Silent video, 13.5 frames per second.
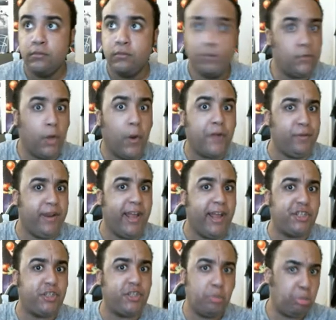No
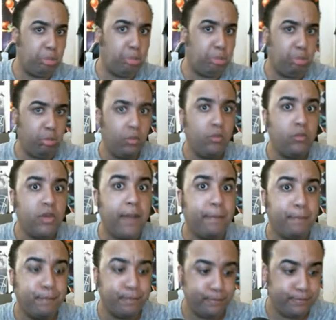explanation. Okay.
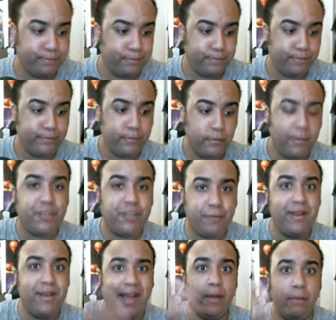Makes me
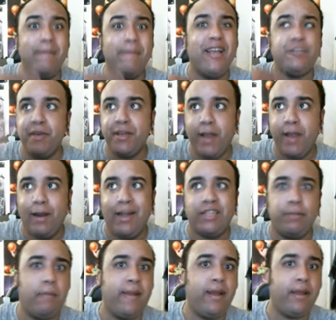care less
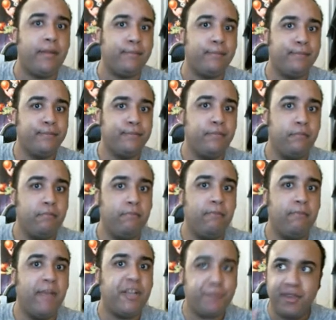about Bayley.
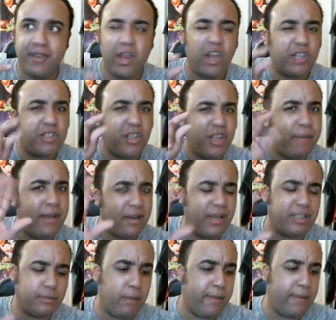Makes me care just a little bit less
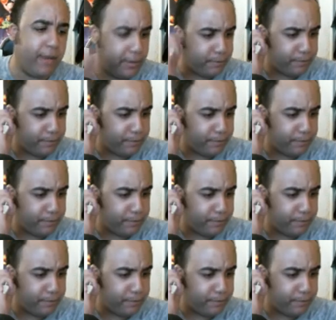about Bayley.